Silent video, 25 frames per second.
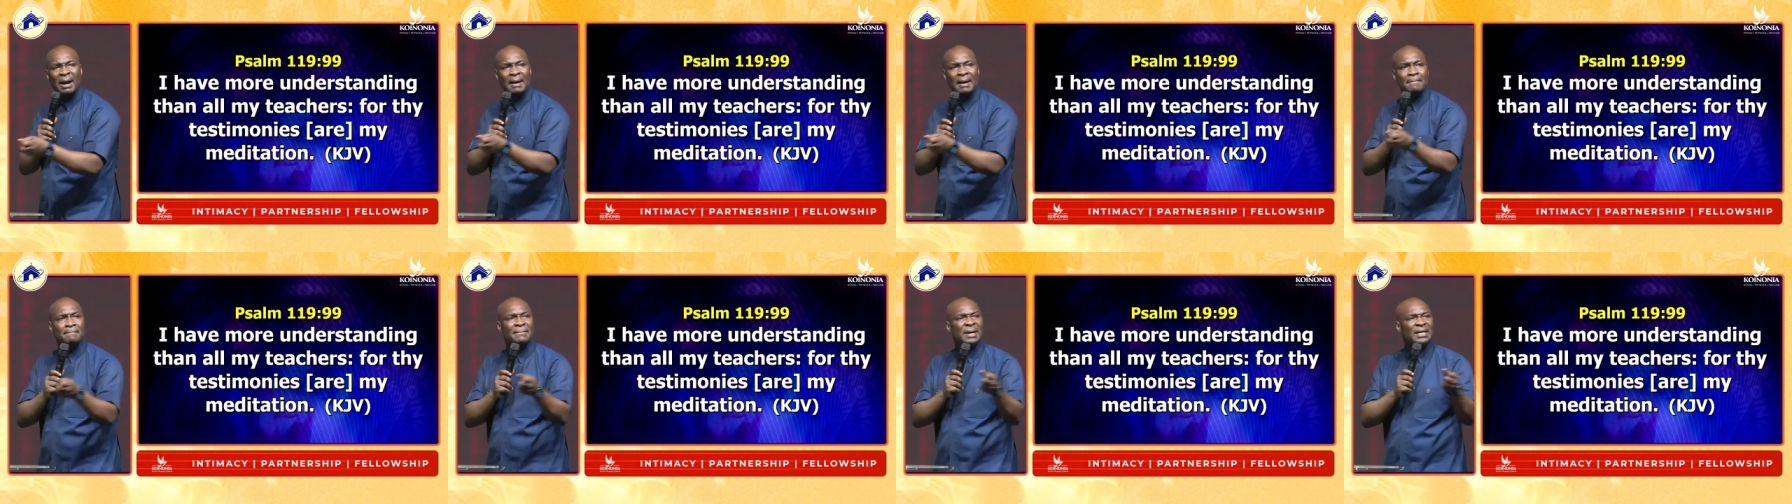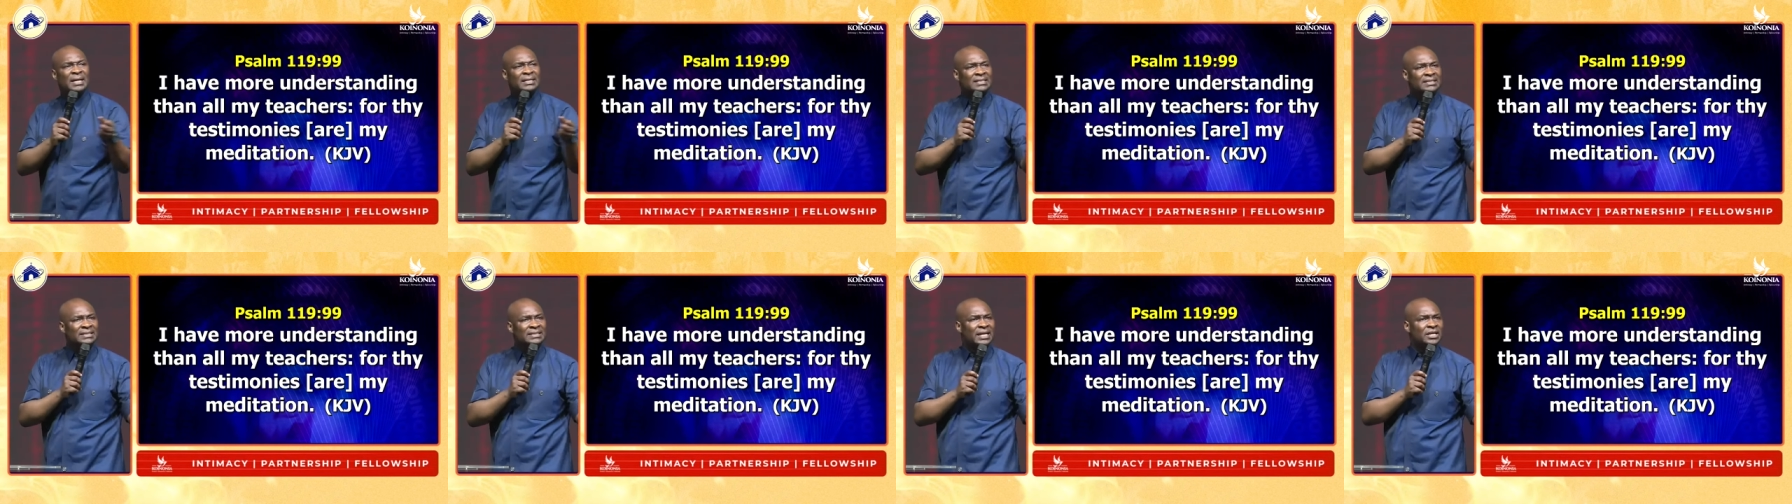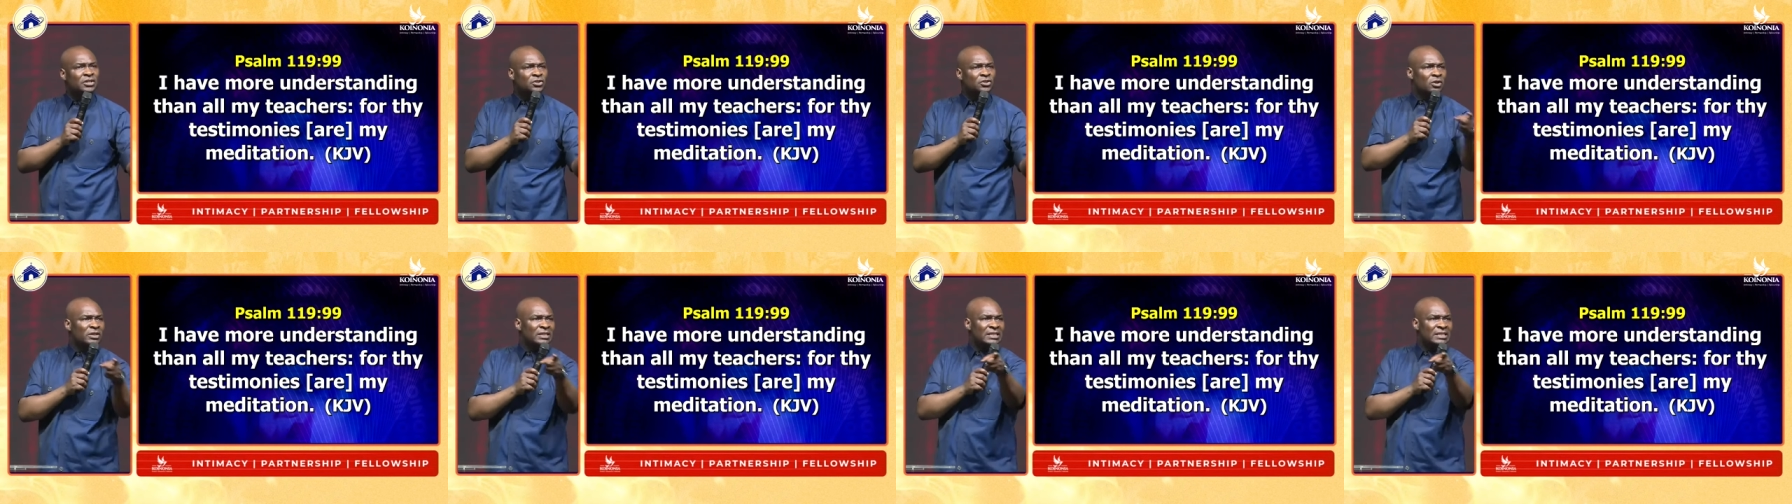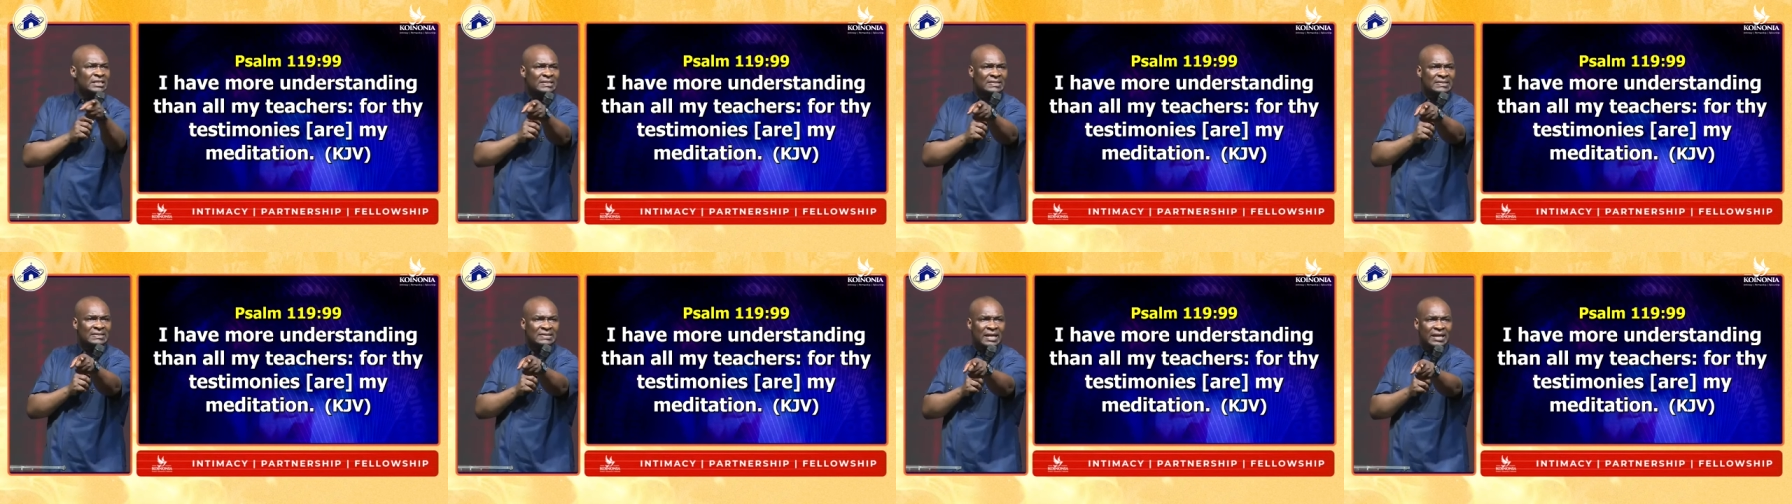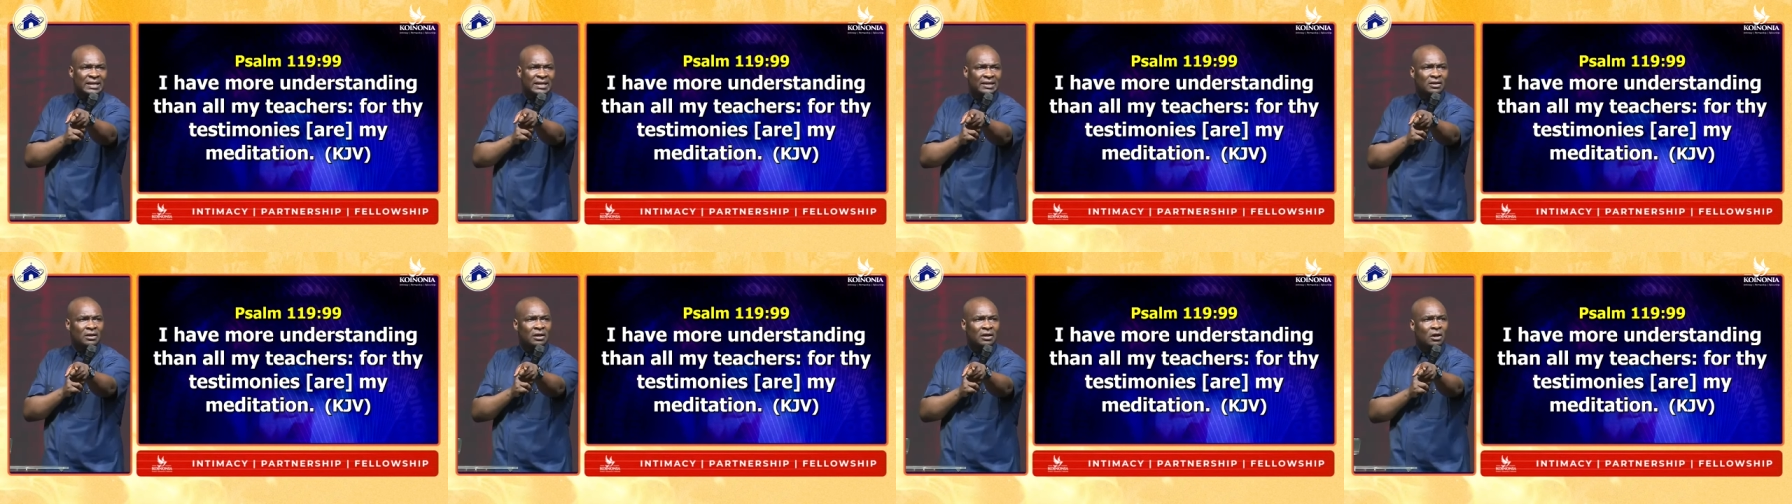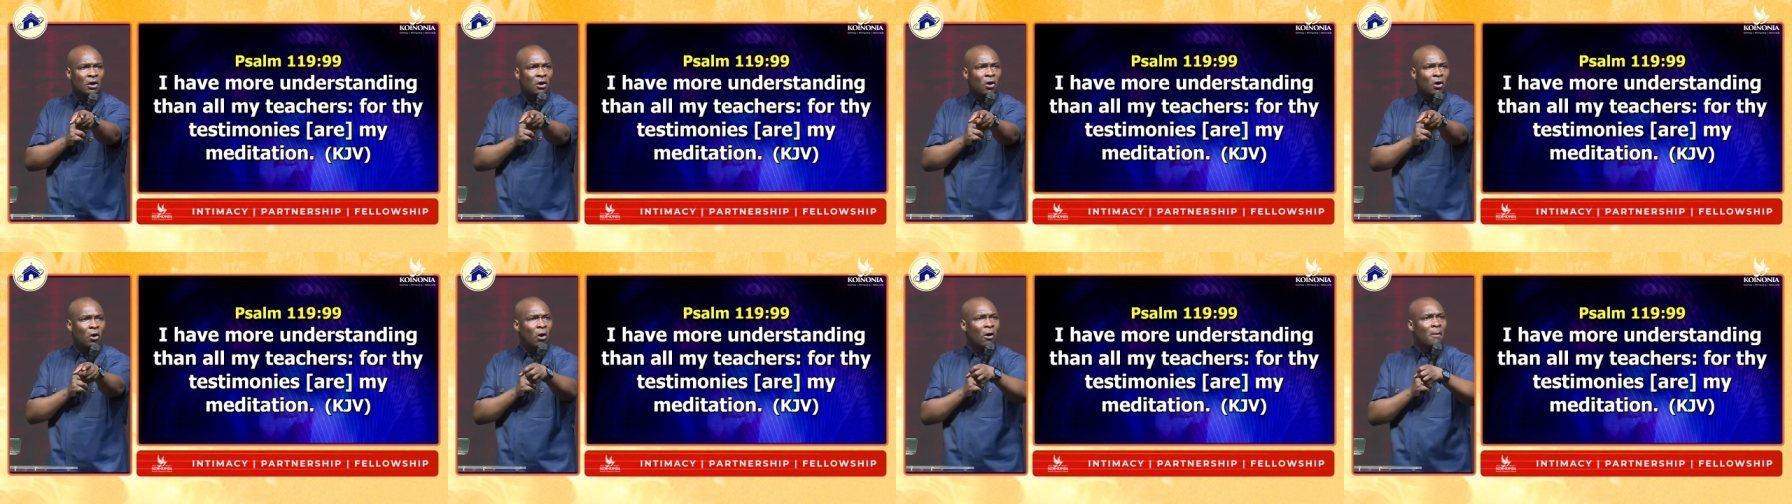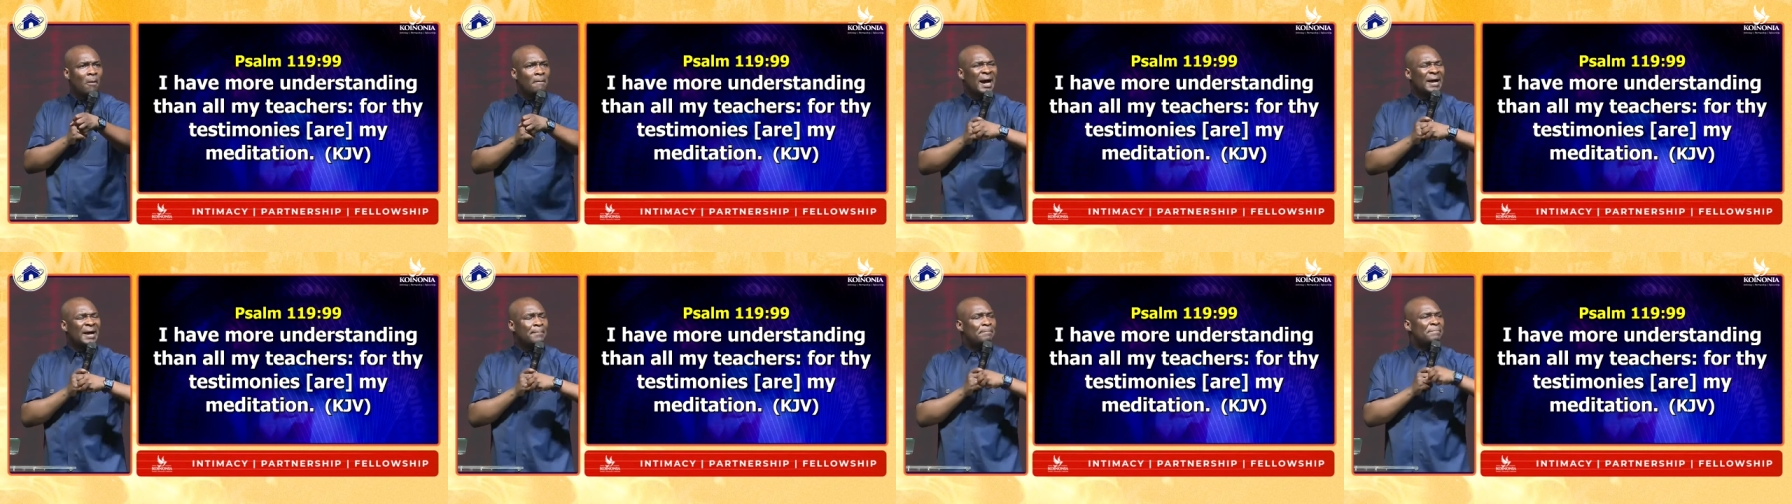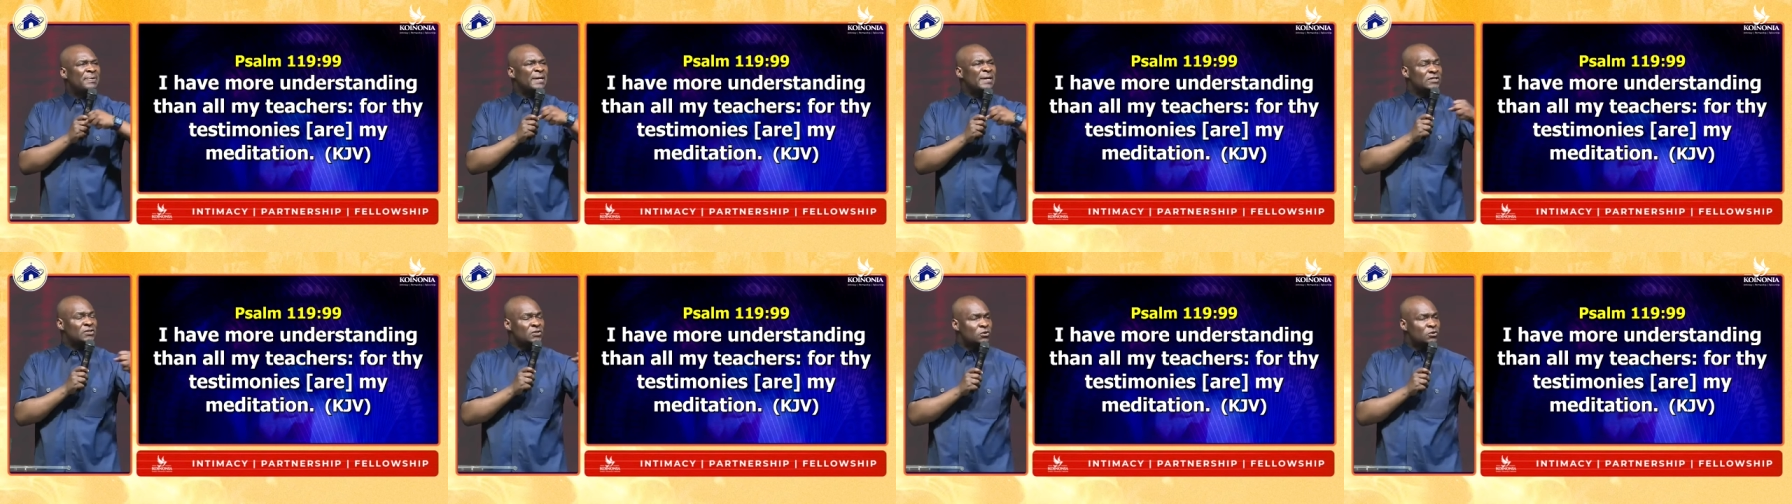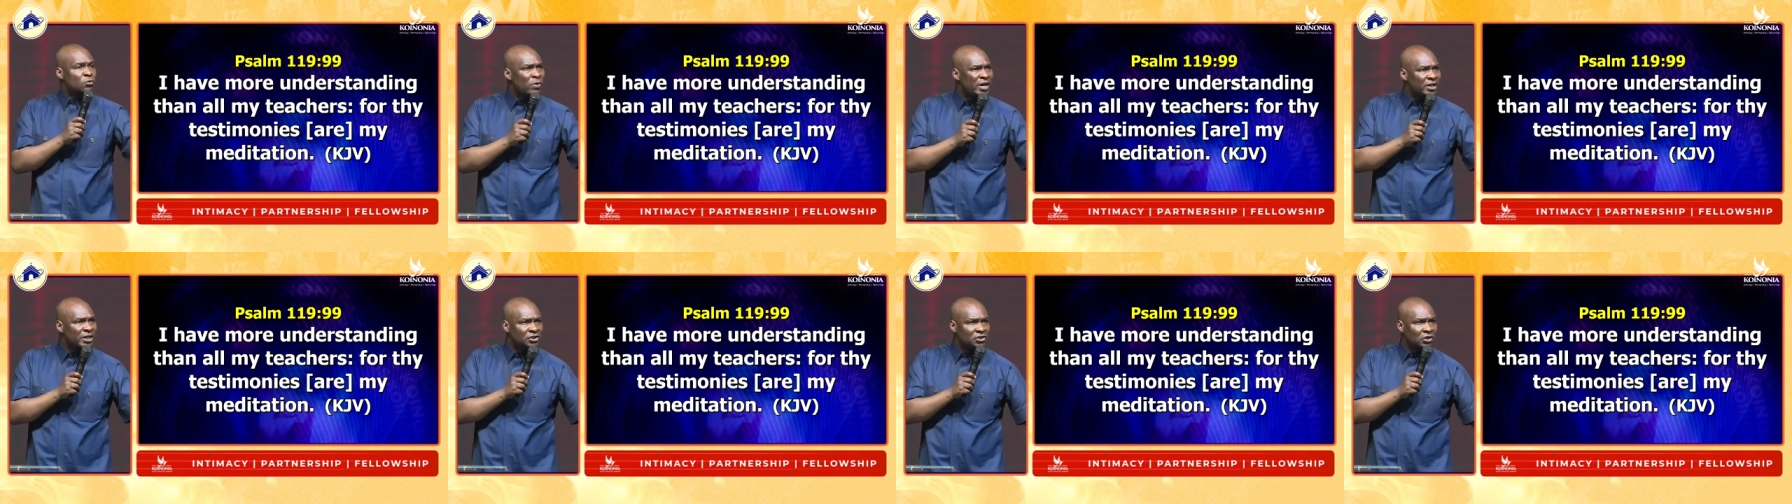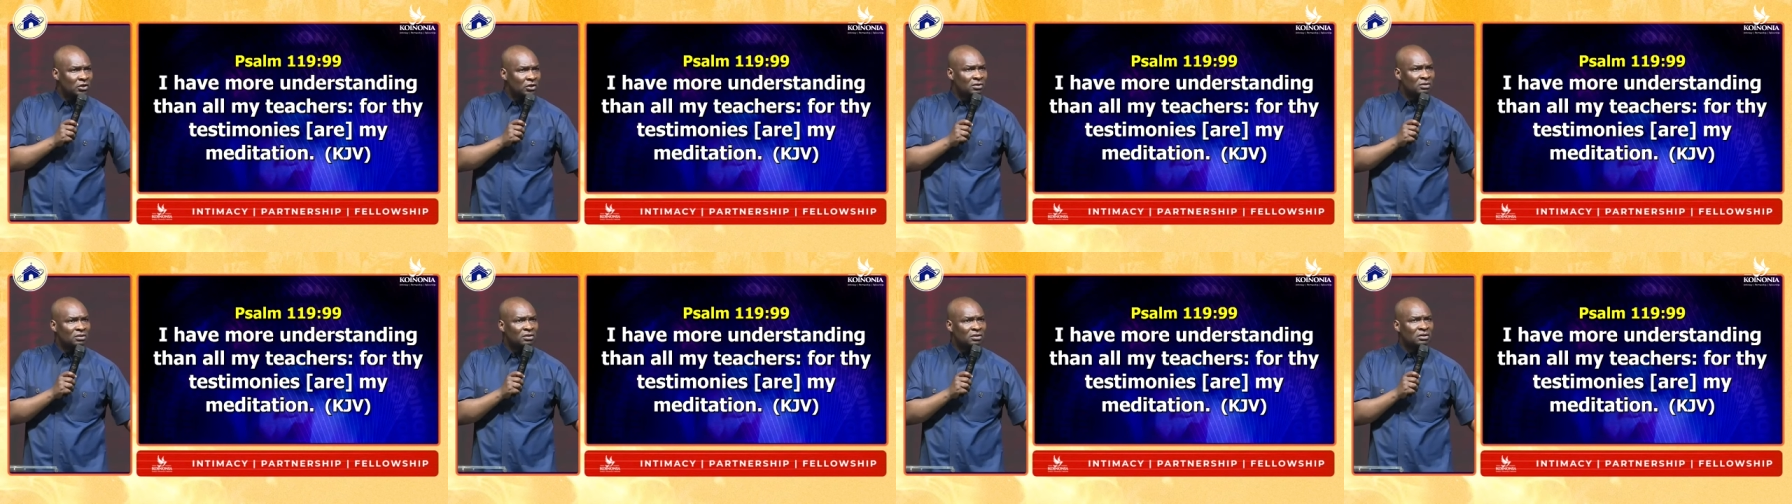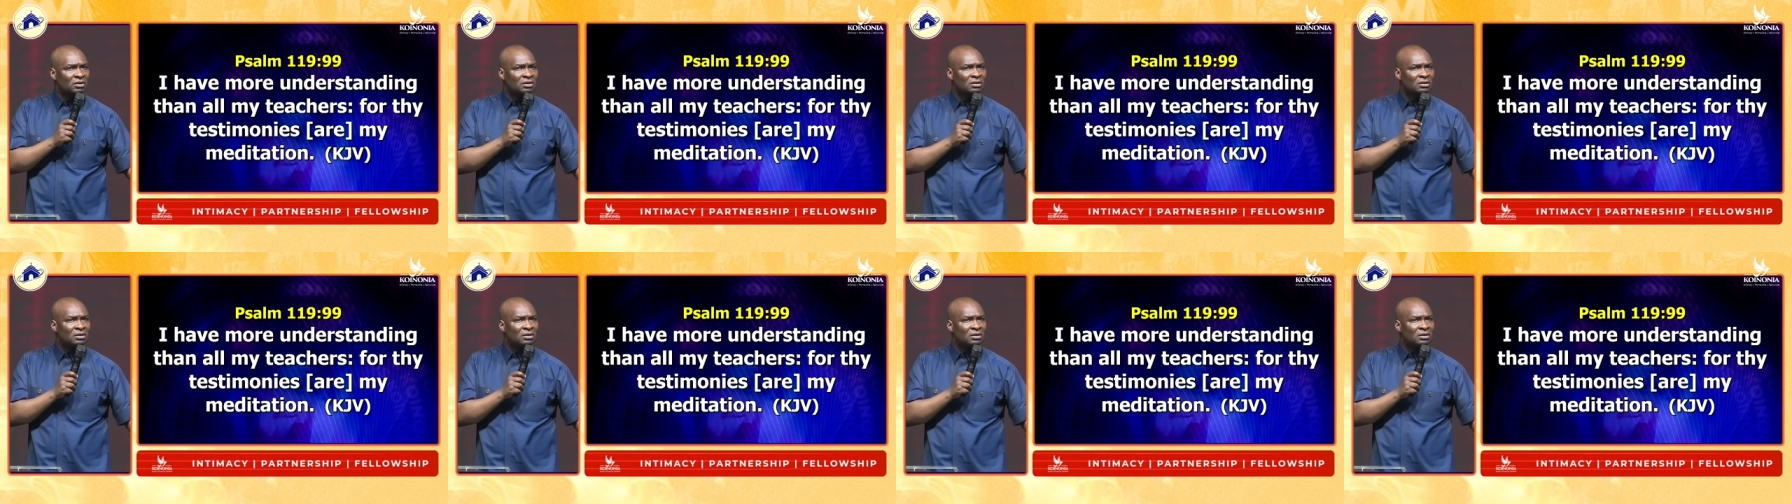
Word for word: my meditation, he's saying, or my persuasion